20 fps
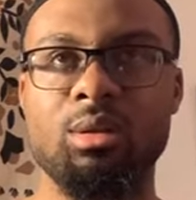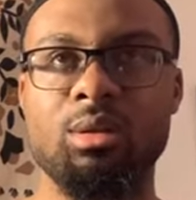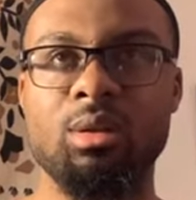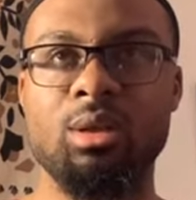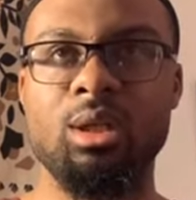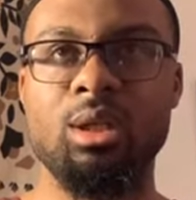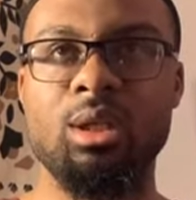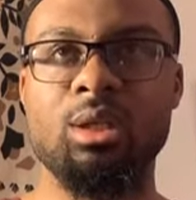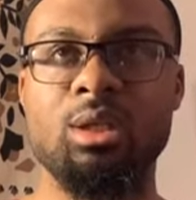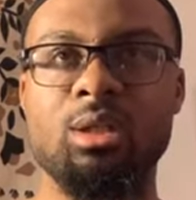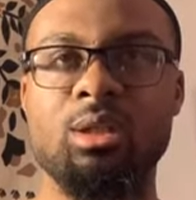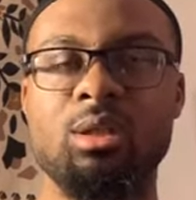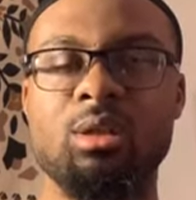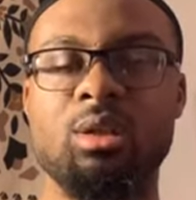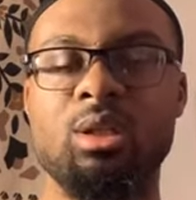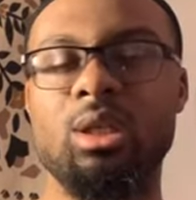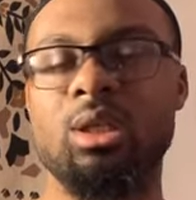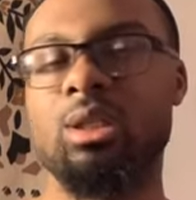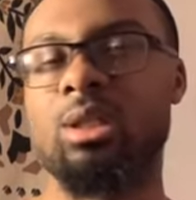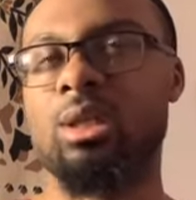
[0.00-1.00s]
And still
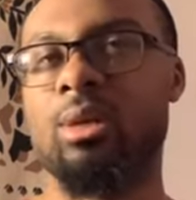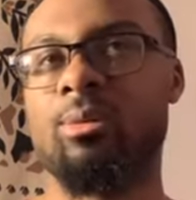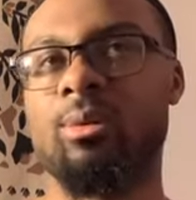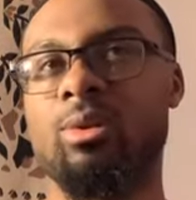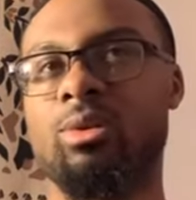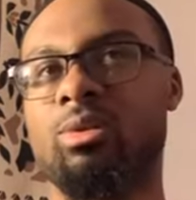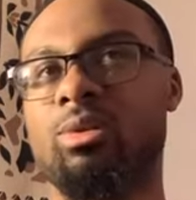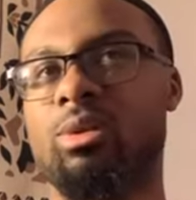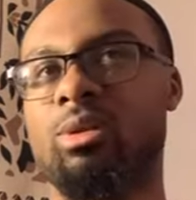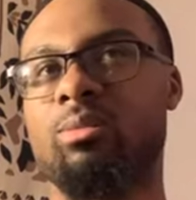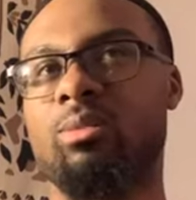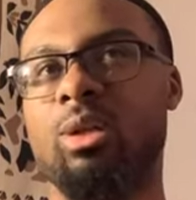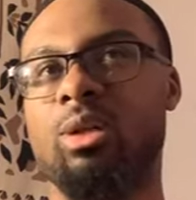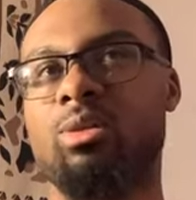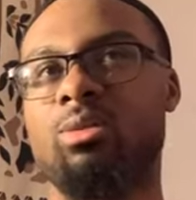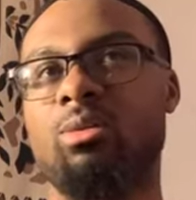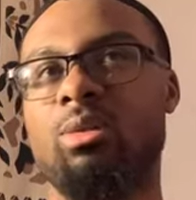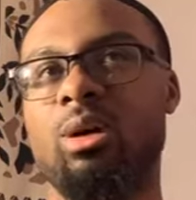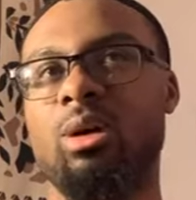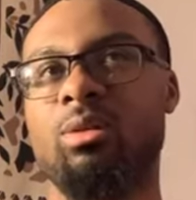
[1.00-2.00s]
takes the opportunity to make
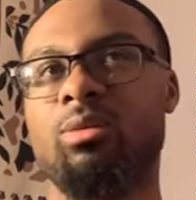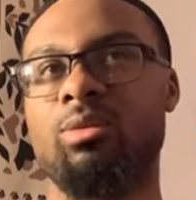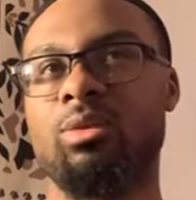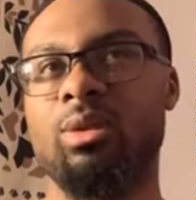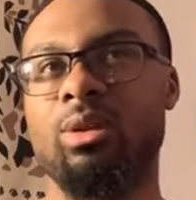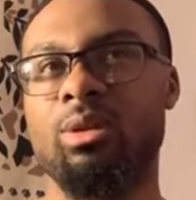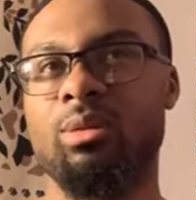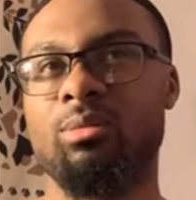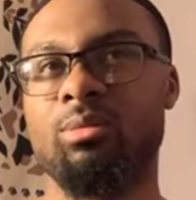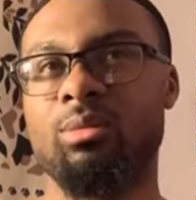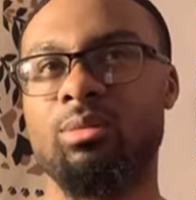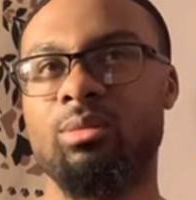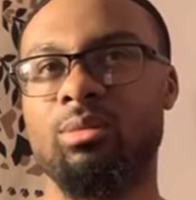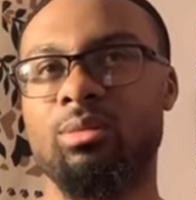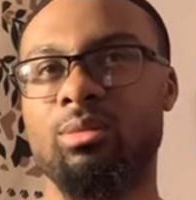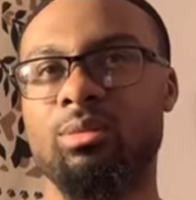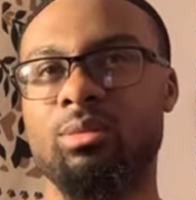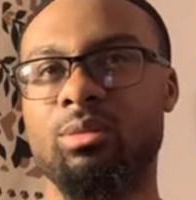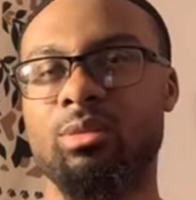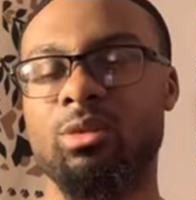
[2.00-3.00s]
dua for them,
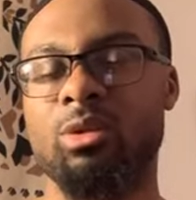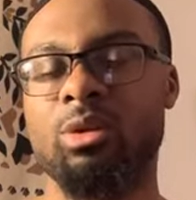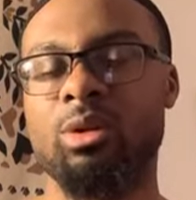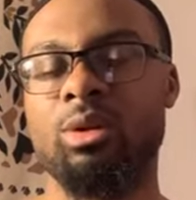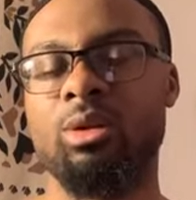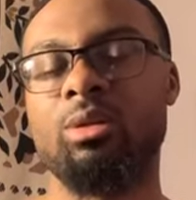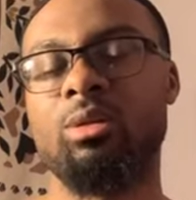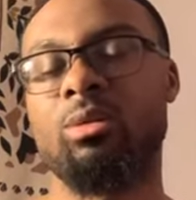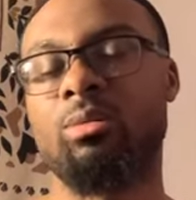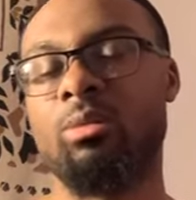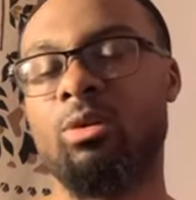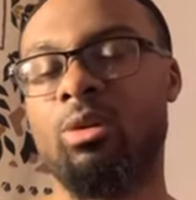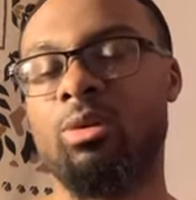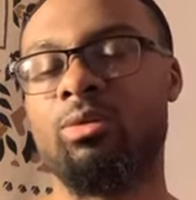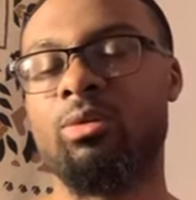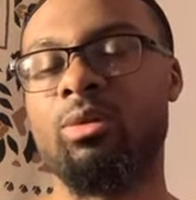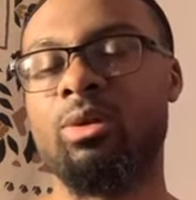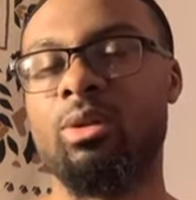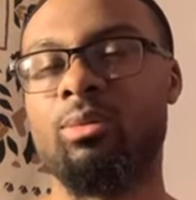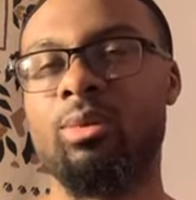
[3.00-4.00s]
or to dua
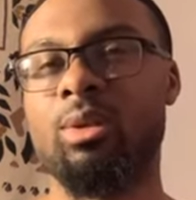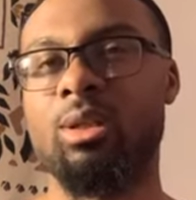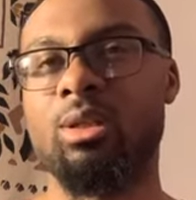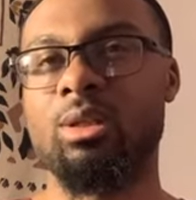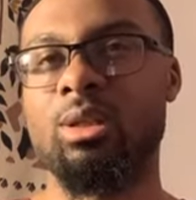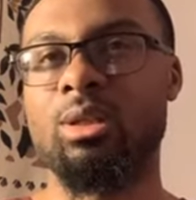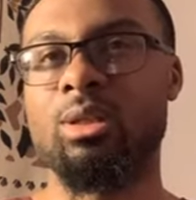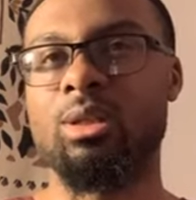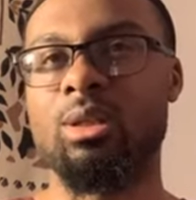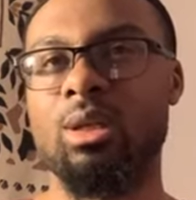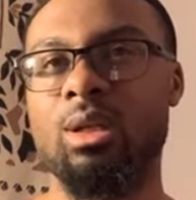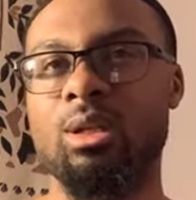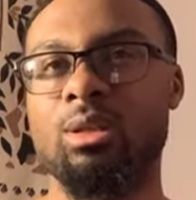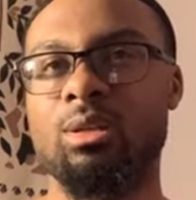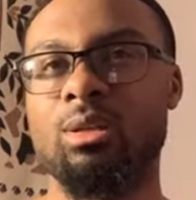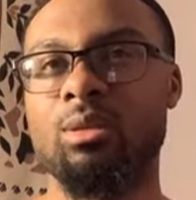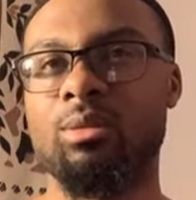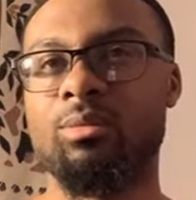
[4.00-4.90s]
for them in the sense that,